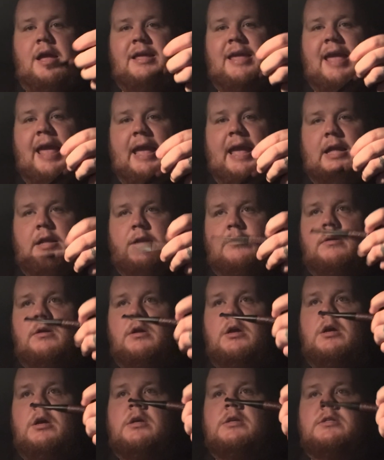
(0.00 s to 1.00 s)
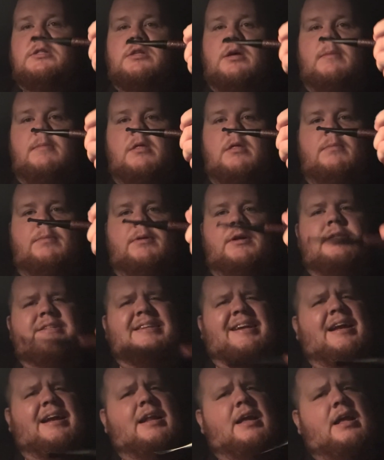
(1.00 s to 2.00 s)
can some other blends.
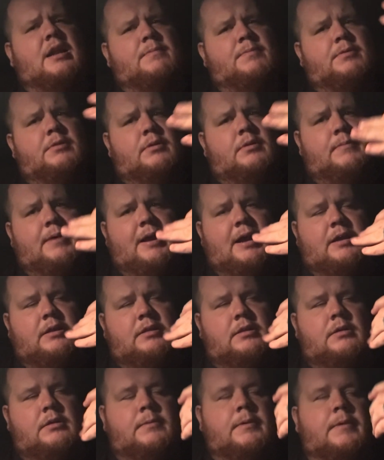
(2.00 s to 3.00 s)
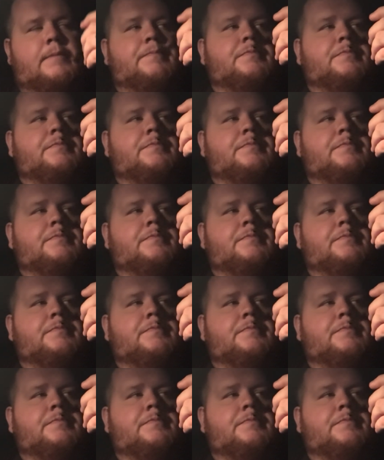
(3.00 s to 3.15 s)
I kind of had to pull it back a little bit.